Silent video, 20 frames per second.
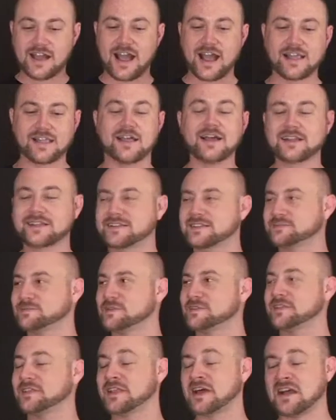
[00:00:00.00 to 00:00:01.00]
I like this
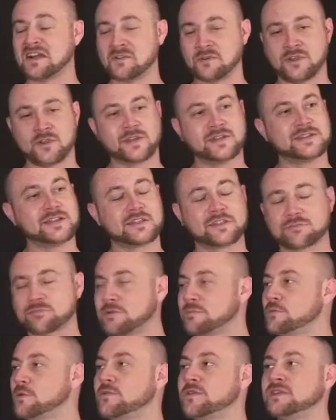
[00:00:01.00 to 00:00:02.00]
month a lot. We only did
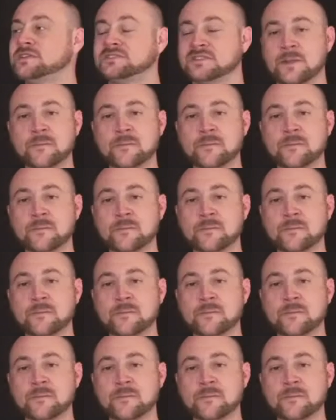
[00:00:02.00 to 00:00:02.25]
3 movies,